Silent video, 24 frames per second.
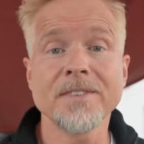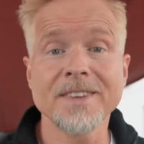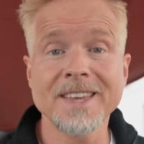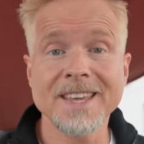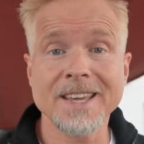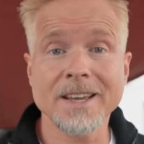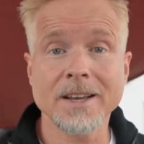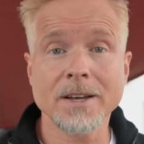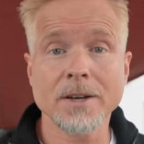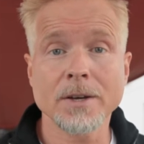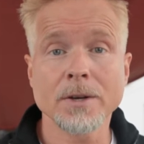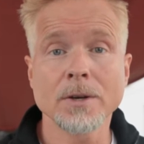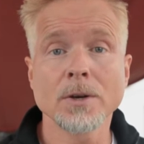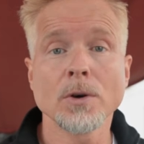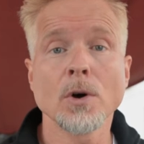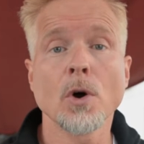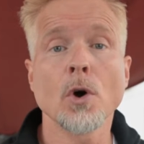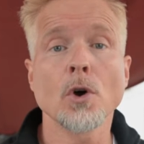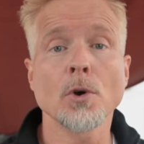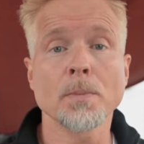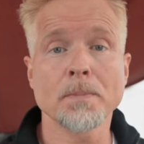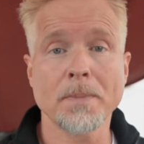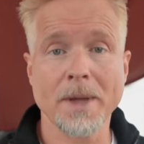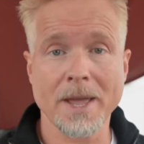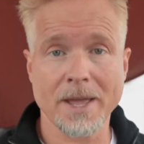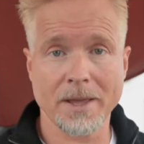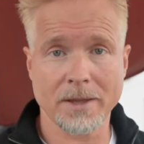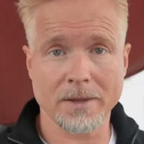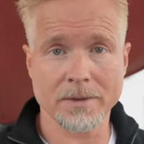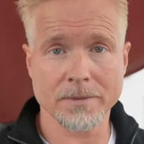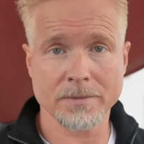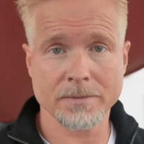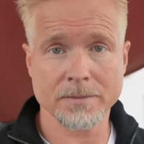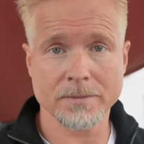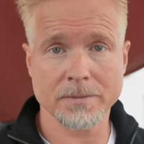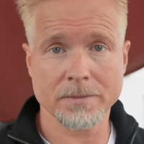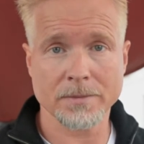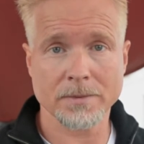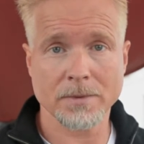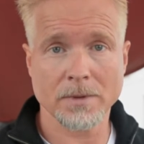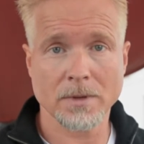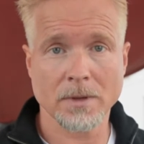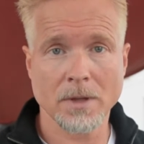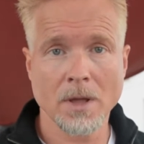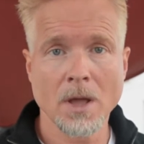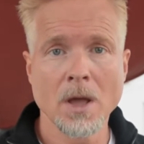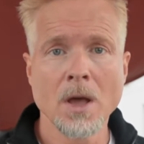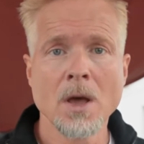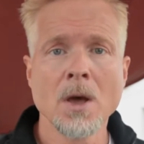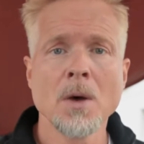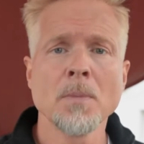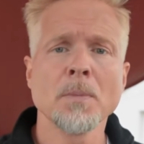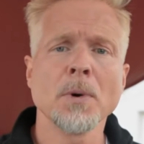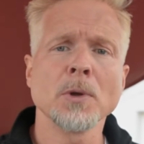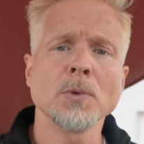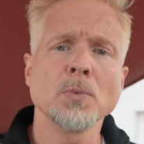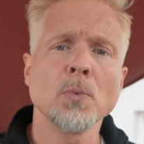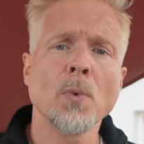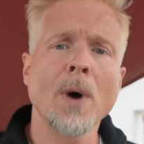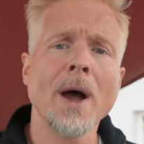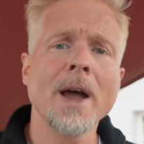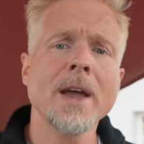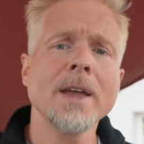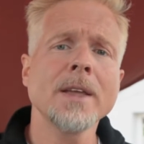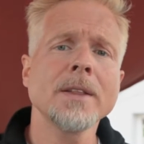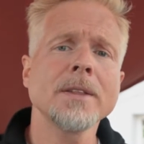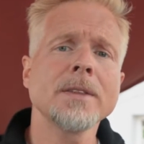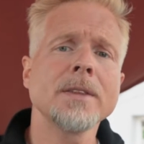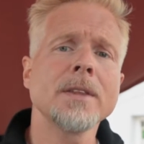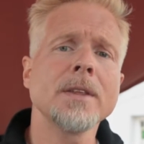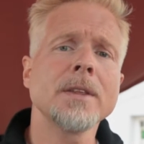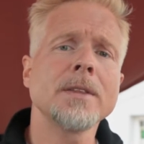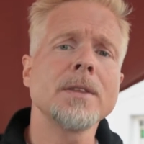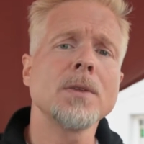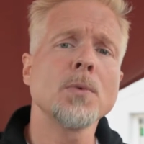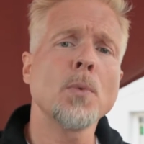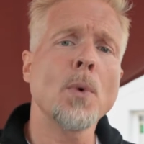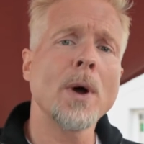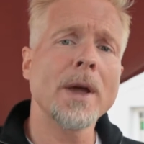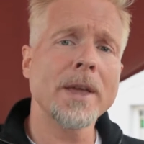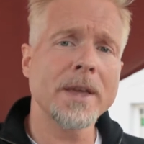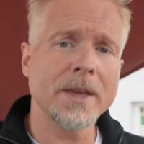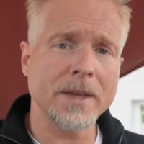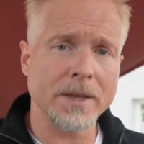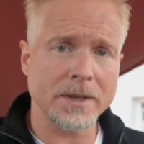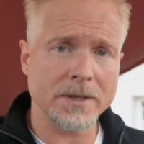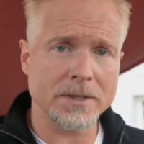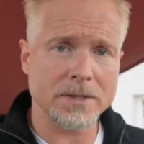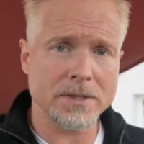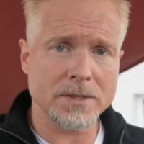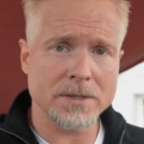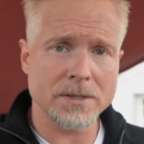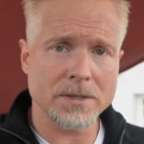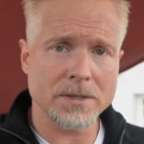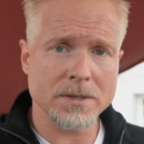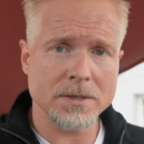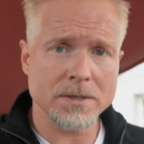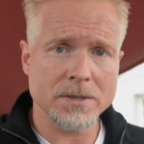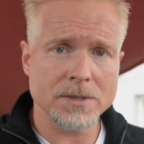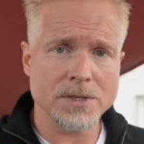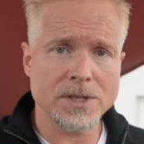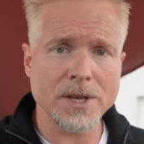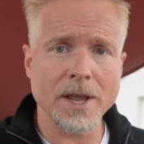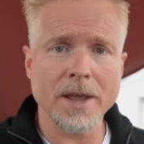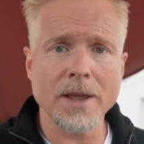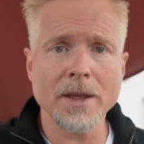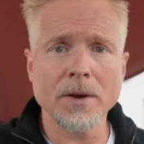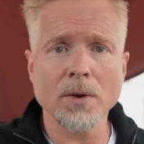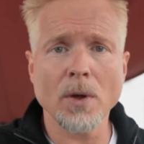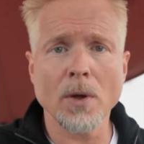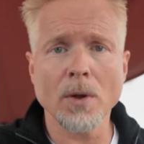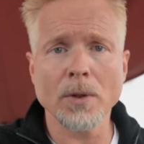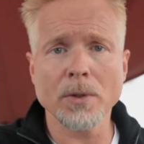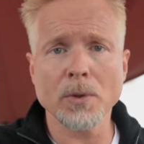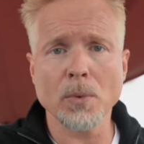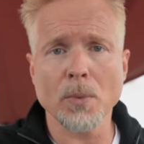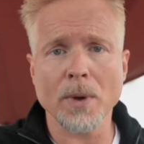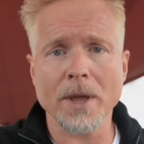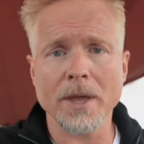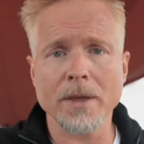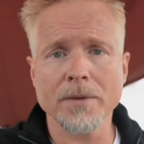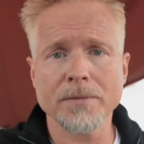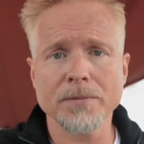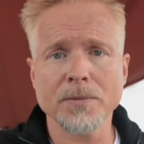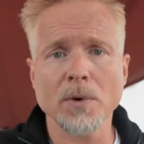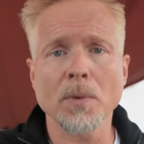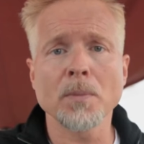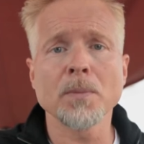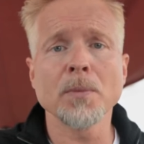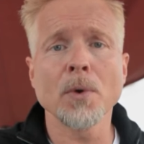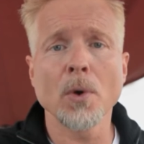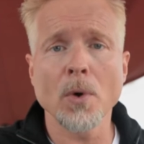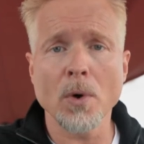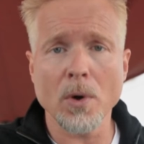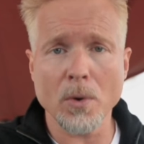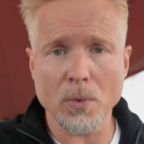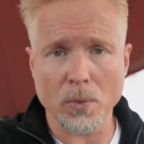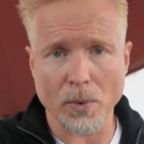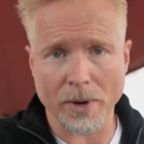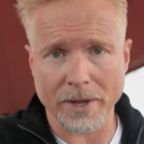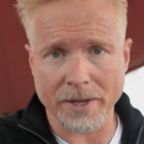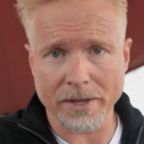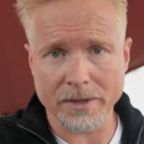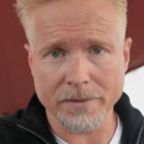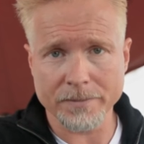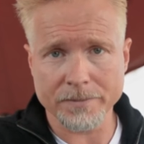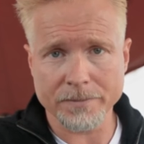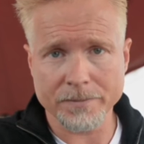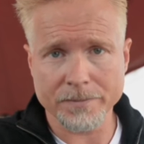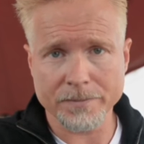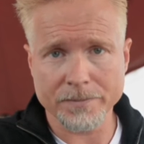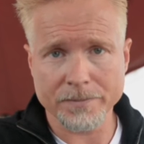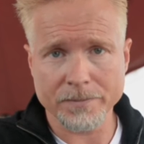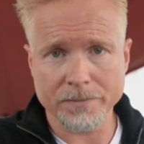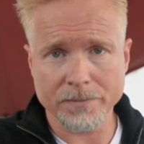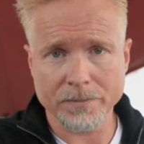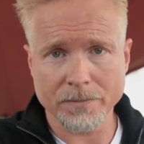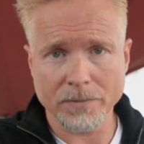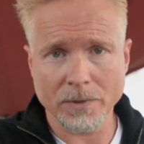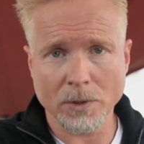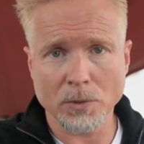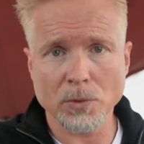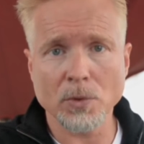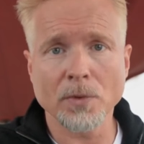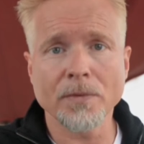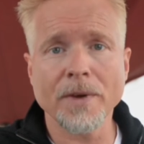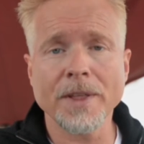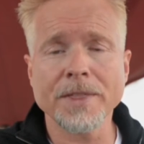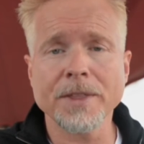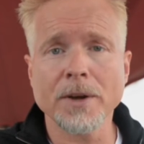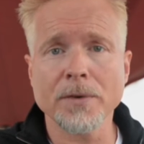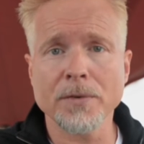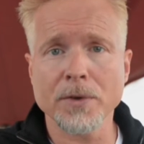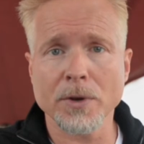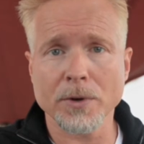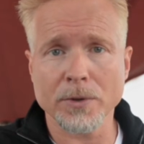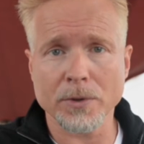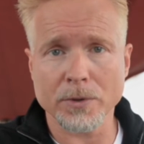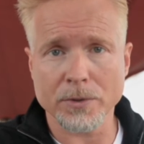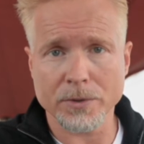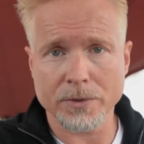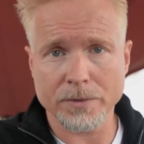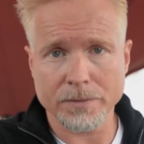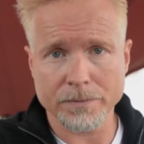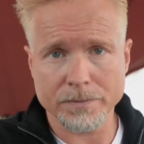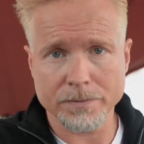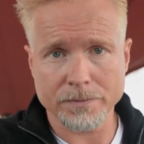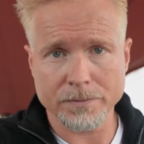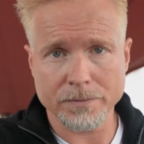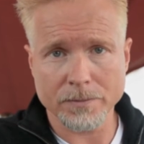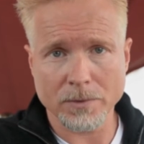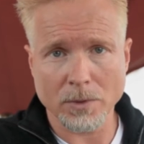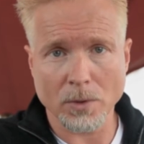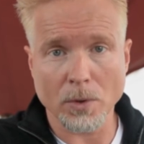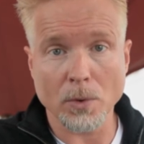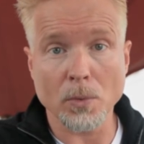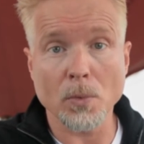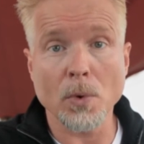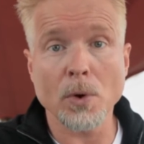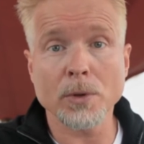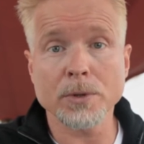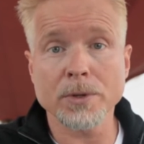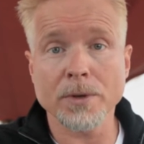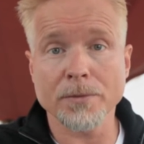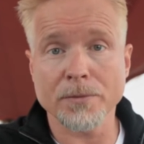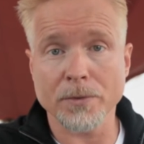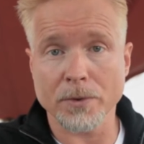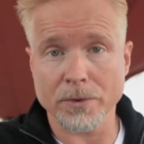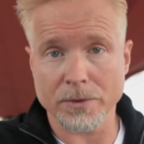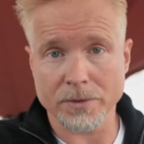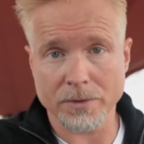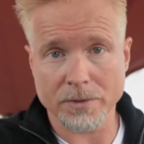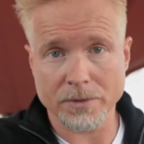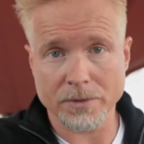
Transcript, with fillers: vik or bay, but why did the Vikings sail all the way from Norway to Bedraff Eredi or Waterford?